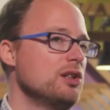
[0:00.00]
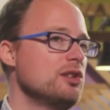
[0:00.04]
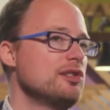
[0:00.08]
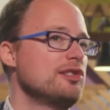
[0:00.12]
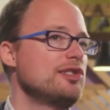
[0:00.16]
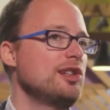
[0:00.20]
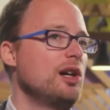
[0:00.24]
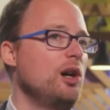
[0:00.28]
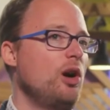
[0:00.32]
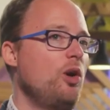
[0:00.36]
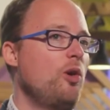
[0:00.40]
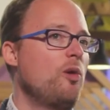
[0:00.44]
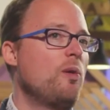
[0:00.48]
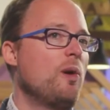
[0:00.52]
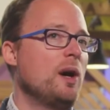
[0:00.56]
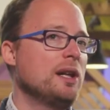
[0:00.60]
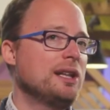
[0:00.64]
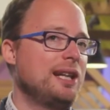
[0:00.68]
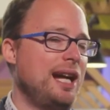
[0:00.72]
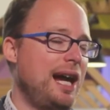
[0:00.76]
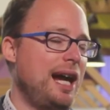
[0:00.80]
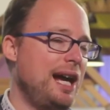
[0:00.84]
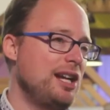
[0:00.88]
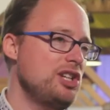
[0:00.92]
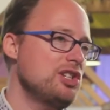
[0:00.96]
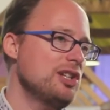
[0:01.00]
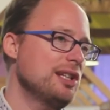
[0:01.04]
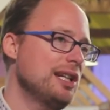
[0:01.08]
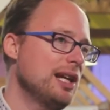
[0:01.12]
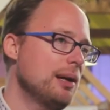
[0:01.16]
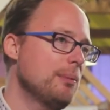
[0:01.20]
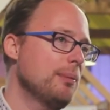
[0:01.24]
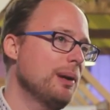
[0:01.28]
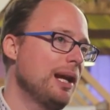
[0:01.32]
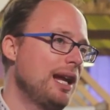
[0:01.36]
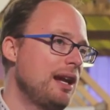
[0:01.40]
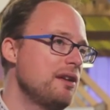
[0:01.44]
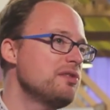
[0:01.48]
So what the engineer
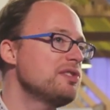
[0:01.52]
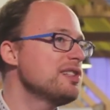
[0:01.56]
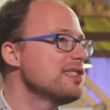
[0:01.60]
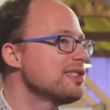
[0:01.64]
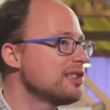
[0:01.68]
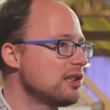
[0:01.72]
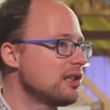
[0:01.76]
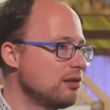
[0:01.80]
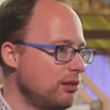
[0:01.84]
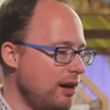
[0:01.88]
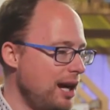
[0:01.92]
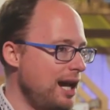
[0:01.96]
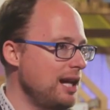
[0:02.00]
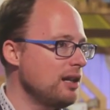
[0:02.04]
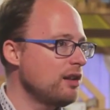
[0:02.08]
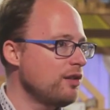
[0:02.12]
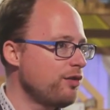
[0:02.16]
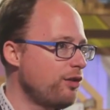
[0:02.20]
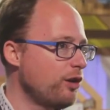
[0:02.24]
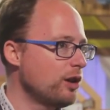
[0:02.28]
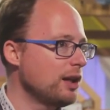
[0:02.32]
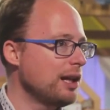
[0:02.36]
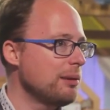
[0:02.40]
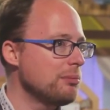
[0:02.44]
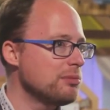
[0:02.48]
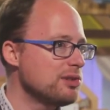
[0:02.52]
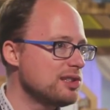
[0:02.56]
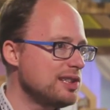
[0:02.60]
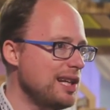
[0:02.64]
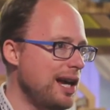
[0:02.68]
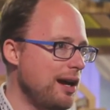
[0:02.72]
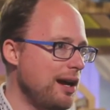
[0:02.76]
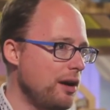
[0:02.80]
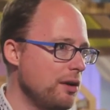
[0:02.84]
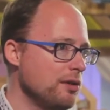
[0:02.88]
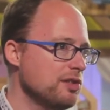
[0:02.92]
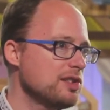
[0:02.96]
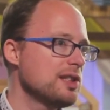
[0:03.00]
believes is great for
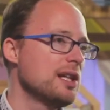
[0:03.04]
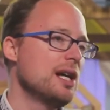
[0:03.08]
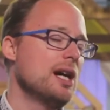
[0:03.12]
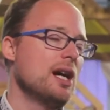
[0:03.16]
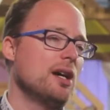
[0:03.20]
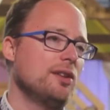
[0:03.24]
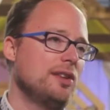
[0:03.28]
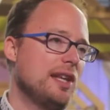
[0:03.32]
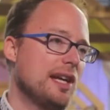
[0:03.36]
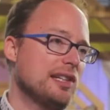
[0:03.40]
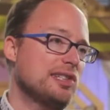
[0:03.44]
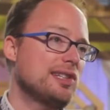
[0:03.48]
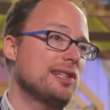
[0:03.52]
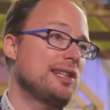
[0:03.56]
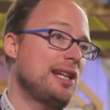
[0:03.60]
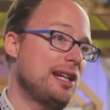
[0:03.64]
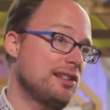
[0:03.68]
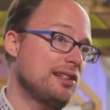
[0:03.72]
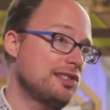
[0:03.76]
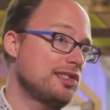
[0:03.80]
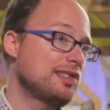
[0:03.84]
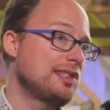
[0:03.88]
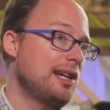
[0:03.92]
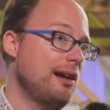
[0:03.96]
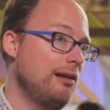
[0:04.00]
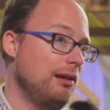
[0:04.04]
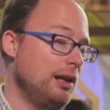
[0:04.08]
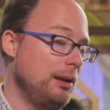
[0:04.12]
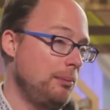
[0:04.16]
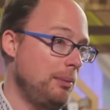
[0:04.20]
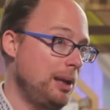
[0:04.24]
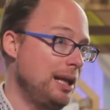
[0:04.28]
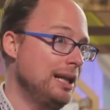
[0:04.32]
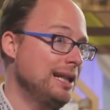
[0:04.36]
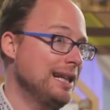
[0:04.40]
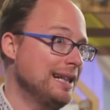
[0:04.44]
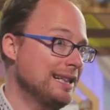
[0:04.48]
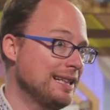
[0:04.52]
themselves doesn't necessarily
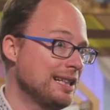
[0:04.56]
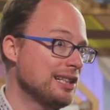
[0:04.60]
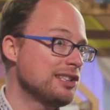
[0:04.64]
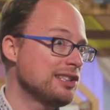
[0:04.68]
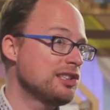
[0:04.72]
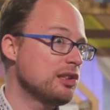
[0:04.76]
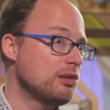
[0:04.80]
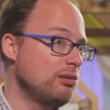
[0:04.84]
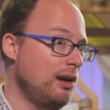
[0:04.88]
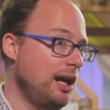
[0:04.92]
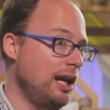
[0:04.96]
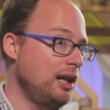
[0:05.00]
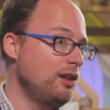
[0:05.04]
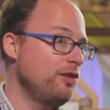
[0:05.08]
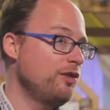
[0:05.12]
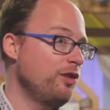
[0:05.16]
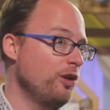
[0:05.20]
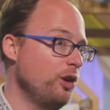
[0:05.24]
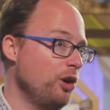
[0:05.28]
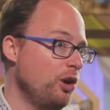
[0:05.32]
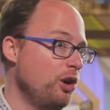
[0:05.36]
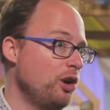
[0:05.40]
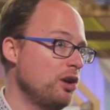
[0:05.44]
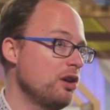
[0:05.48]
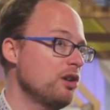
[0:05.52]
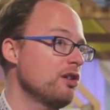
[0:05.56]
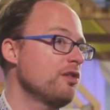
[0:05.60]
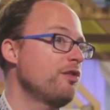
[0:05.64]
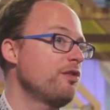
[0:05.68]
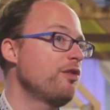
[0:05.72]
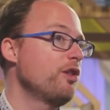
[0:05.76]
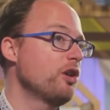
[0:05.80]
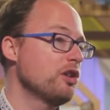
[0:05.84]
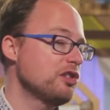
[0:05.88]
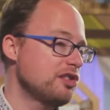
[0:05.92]
mean that it's great for